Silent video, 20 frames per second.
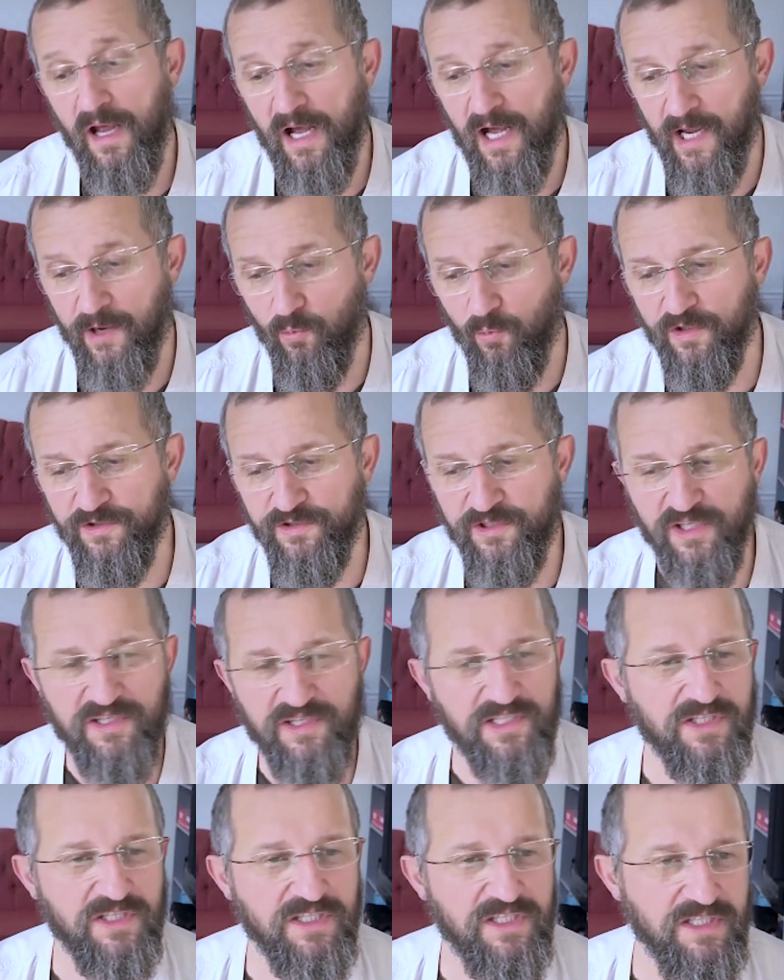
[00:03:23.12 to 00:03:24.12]
I
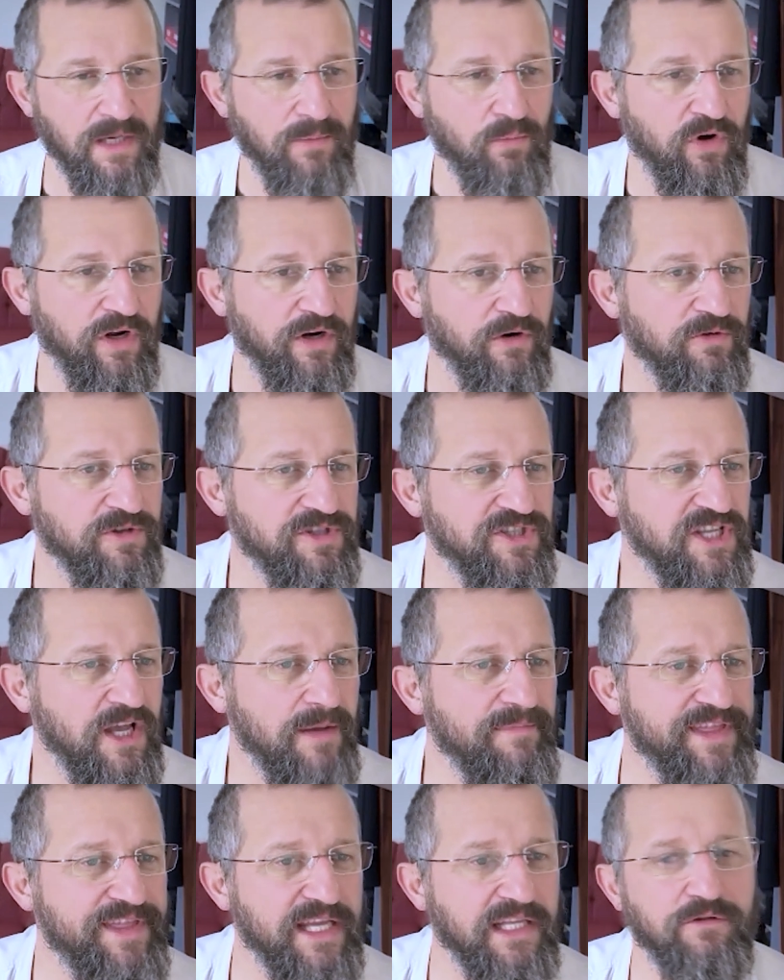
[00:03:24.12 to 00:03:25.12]
wanted someone or
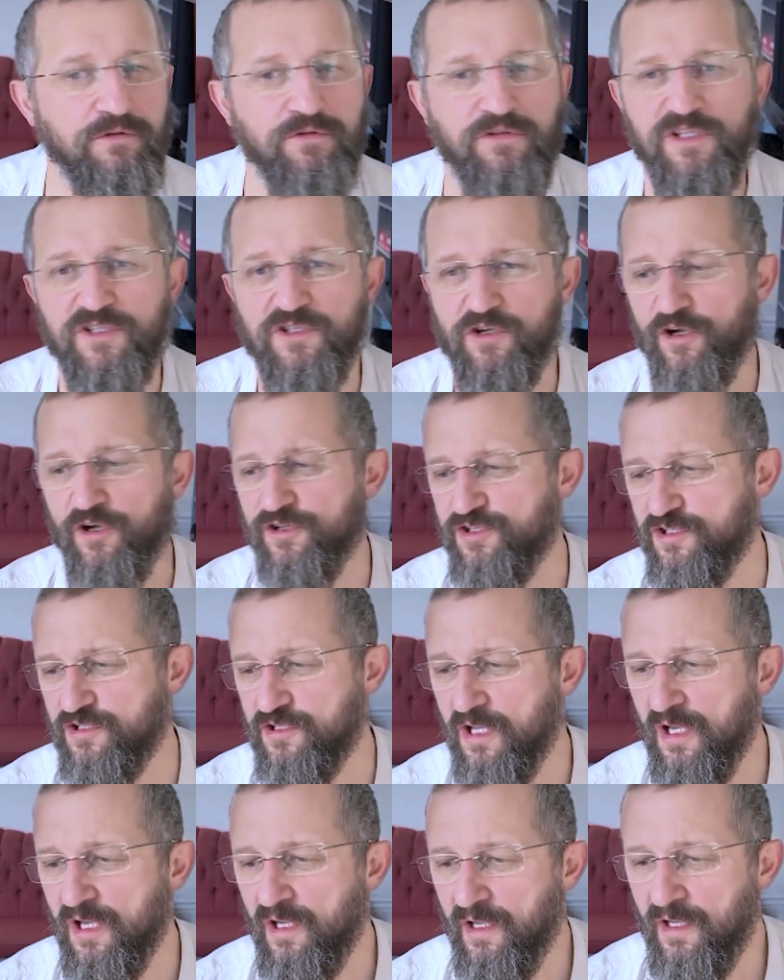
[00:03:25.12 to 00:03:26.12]
something to
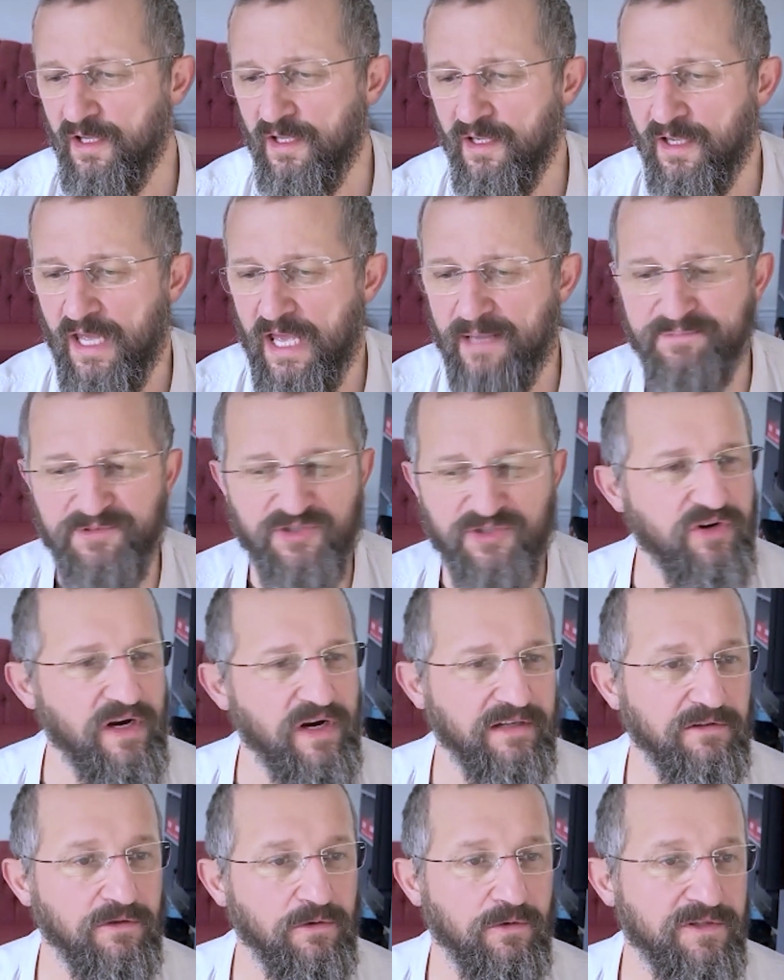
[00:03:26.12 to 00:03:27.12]
discuss
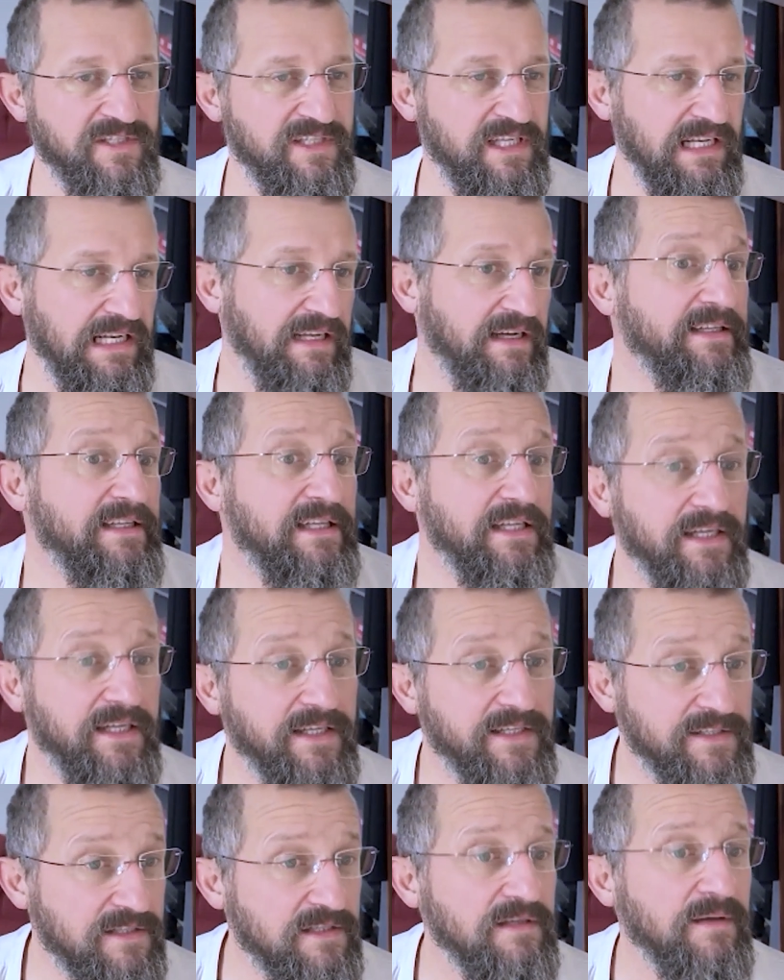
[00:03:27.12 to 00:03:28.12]
abstract or silly
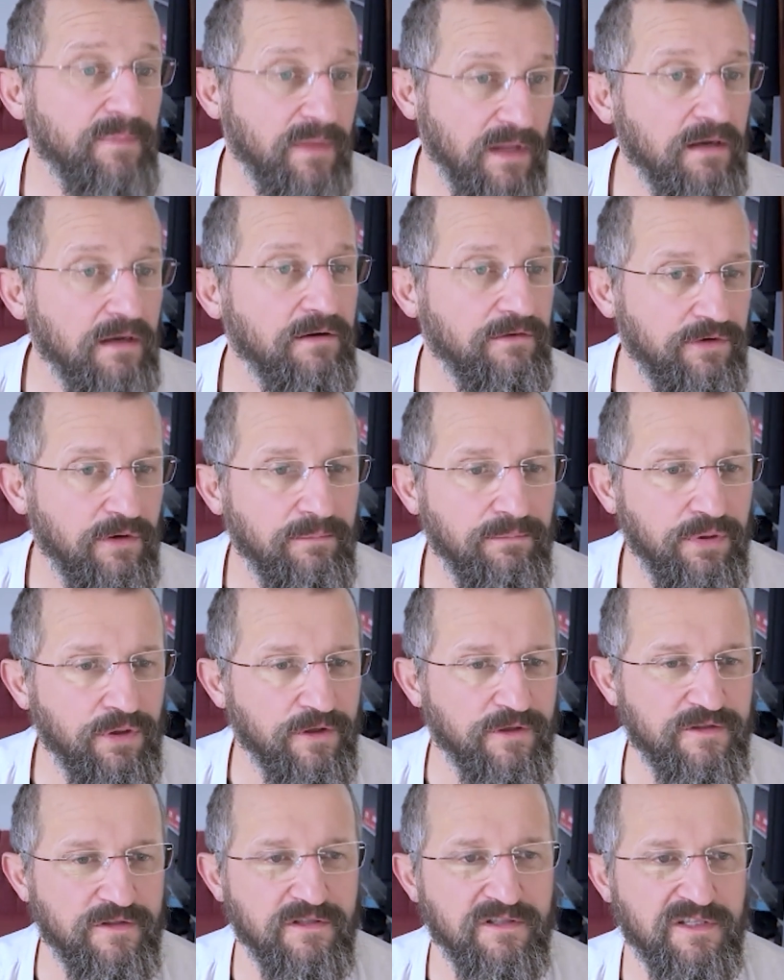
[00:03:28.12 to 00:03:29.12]
ideas from
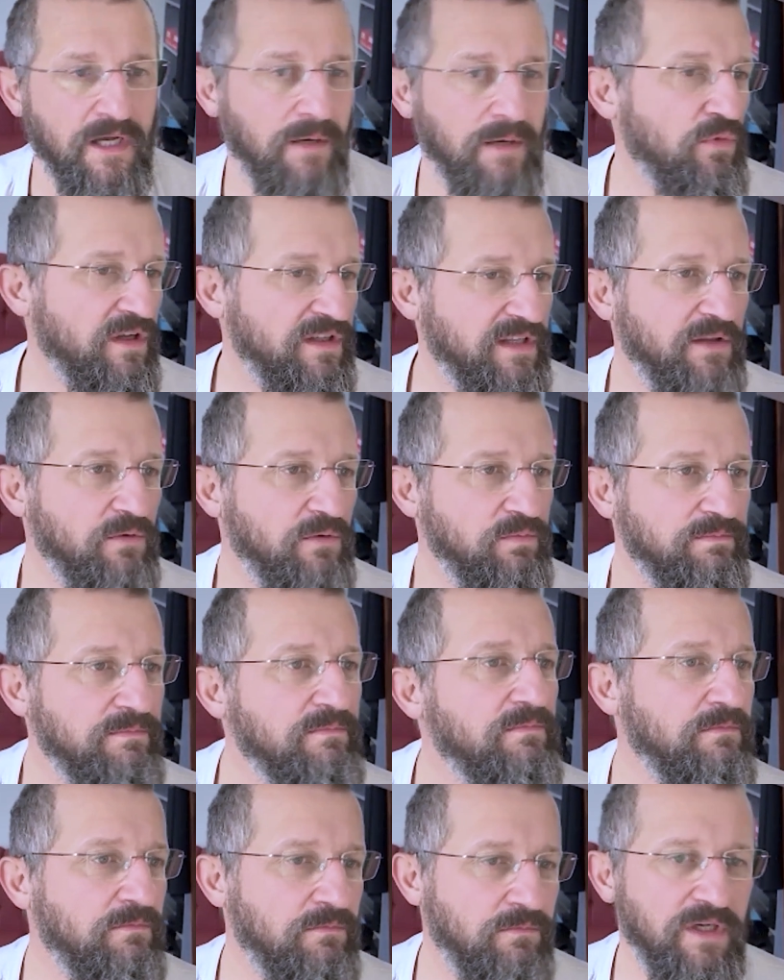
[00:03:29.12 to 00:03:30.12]
books, someone that
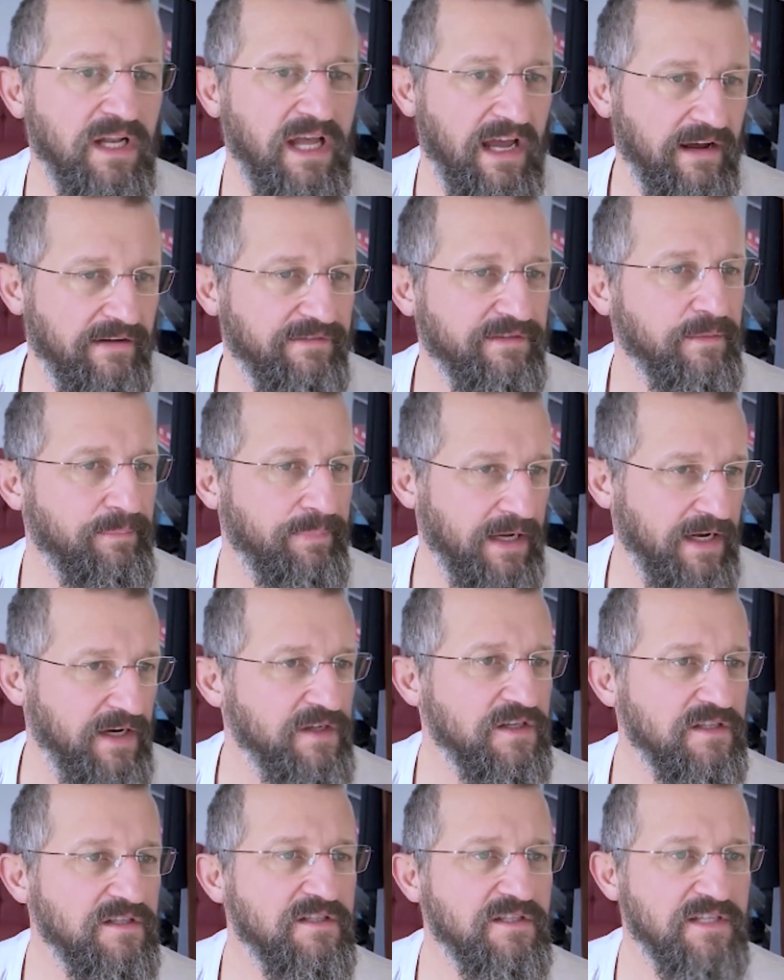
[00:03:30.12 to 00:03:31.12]
will have the
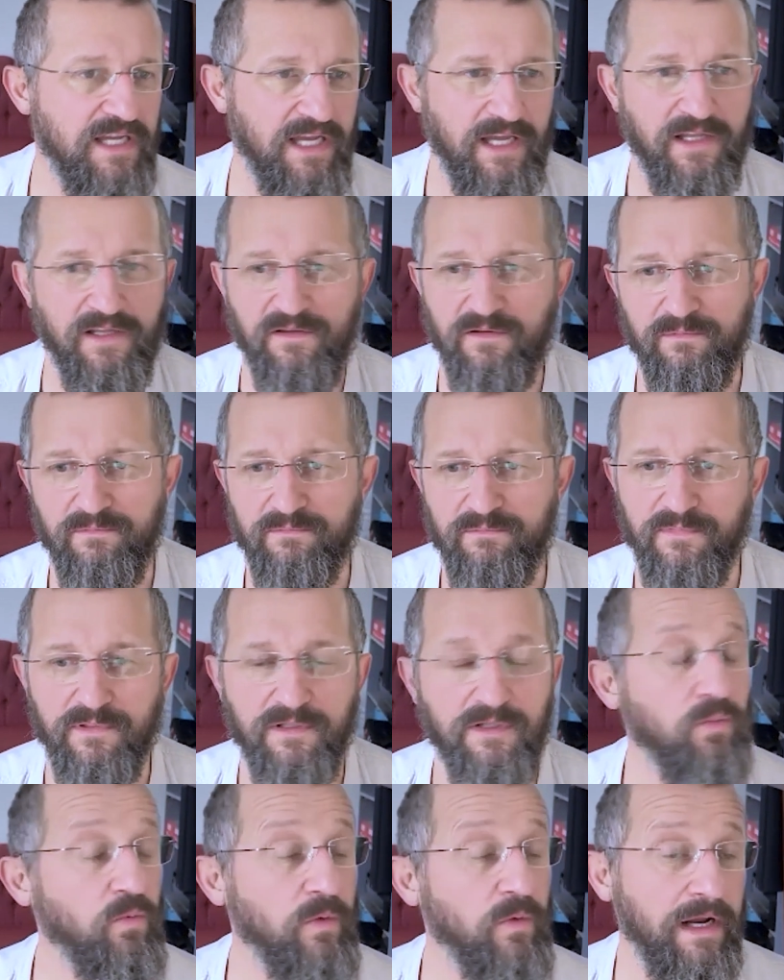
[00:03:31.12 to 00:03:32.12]
patience and
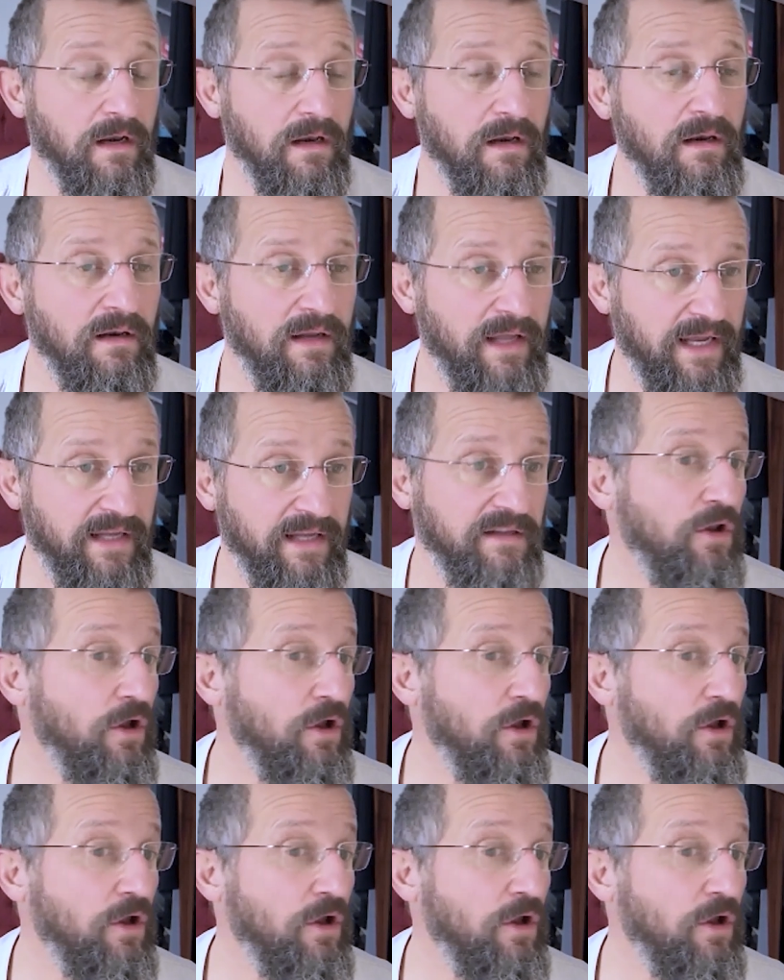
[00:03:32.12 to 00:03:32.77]
the will and